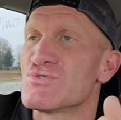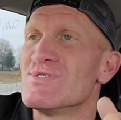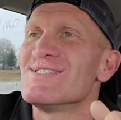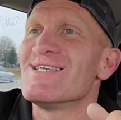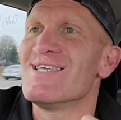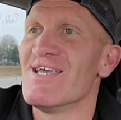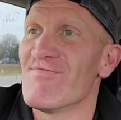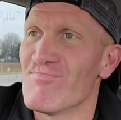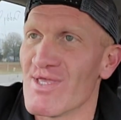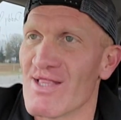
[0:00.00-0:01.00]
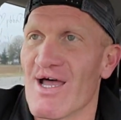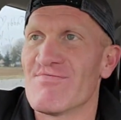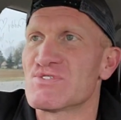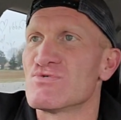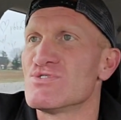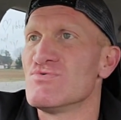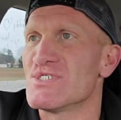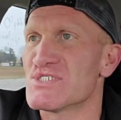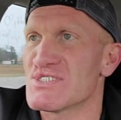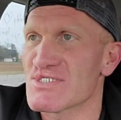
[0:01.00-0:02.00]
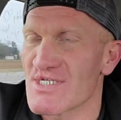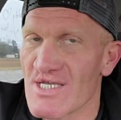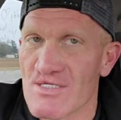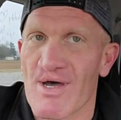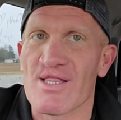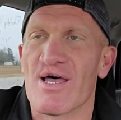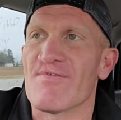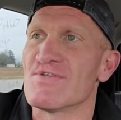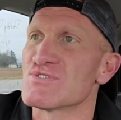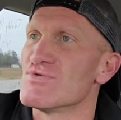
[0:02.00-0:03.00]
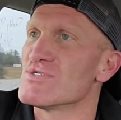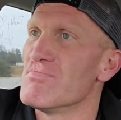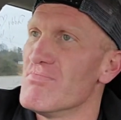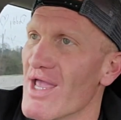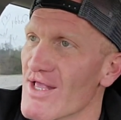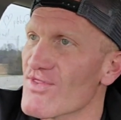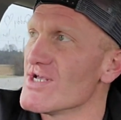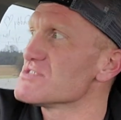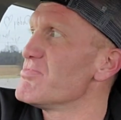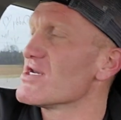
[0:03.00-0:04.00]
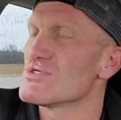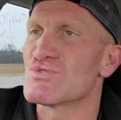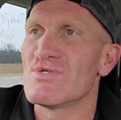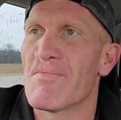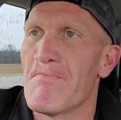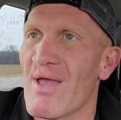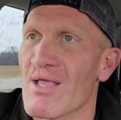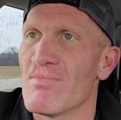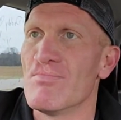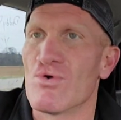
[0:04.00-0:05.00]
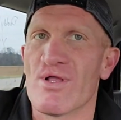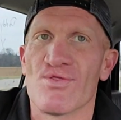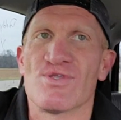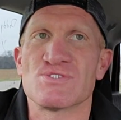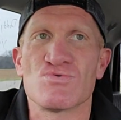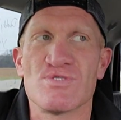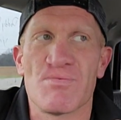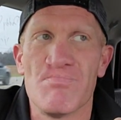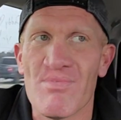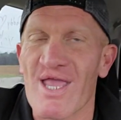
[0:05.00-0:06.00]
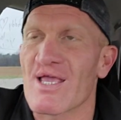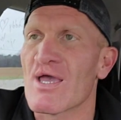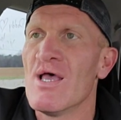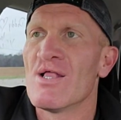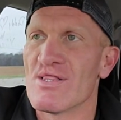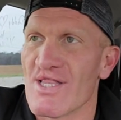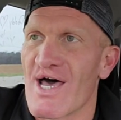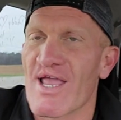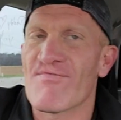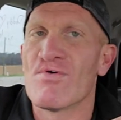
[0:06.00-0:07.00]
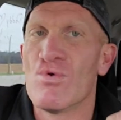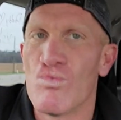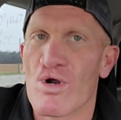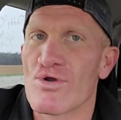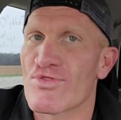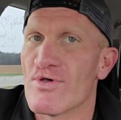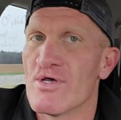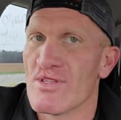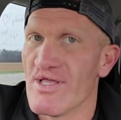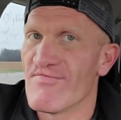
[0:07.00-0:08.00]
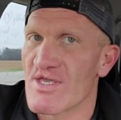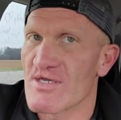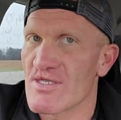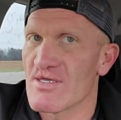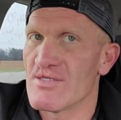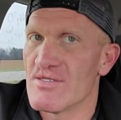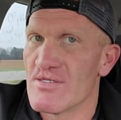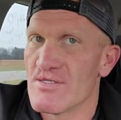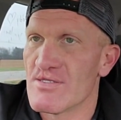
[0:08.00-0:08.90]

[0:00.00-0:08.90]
It's going to give me life. It's going to extend my life. It's going to make things better. It's going to make me more healthy. It's going to make life worth living again.